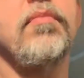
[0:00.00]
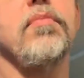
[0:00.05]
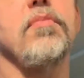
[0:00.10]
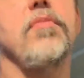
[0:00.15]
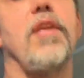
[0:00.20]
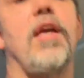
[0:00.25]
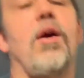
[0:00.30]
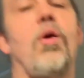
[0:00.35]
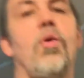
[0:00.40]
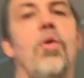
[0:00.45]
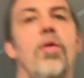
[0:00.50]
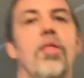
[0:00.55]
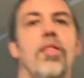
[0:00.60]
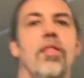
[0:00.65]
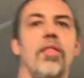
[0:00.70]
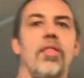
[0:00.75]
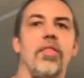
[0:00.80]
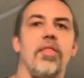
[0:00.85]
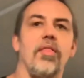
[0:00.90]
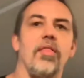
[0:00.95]
Now,
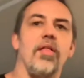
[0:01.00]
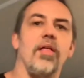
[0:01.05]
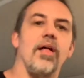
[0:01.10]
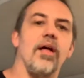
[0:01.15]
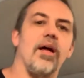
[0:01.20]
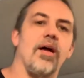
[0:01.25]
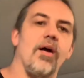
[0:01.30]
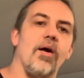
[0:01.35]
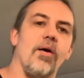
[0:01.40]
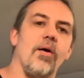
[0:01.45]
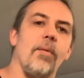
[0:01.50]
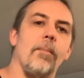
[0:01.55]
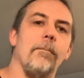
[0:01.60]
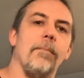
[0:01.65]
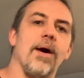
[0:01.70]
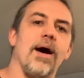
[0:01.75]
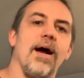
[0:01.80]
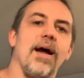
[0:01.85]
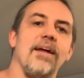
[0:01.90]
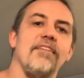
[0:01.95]

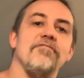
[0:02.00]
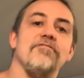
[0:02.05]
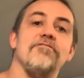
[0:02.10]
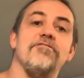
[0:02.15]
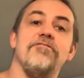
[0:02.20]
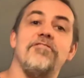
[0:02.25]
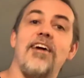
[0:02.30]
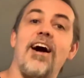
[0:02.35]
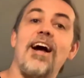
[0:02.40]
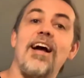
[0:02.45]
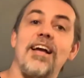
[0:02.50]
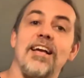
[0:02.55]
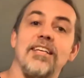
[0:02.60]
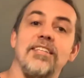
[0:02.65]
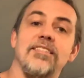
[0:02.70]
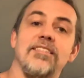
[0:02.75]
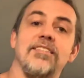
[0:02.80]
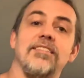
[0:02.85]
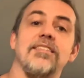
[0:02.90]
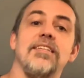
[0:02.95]
my
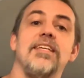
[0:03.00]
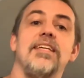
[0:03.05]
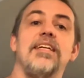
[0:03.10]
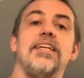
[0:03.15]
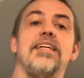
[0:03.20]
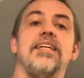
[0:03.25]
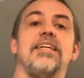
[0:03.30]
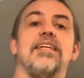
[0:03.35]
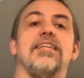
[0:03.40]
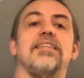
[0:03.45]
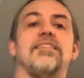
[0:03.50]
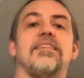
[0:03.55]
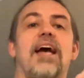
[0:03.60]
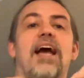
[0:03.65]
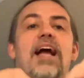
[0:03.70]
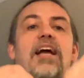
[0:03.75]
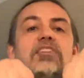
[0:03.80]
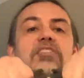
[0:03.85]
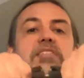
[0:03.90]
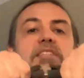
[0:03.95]
vise is
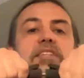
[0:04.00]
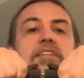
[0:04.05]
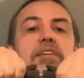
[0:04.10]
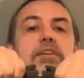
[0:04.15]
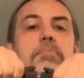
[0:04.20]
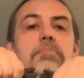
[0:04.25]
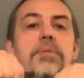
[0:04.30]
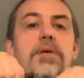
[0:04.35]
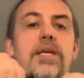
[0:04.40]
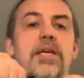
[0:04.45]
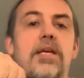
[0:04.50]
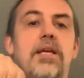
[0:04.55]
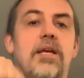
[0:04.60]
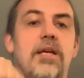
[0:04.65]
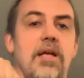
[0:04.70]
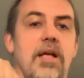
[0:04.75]
actually going to be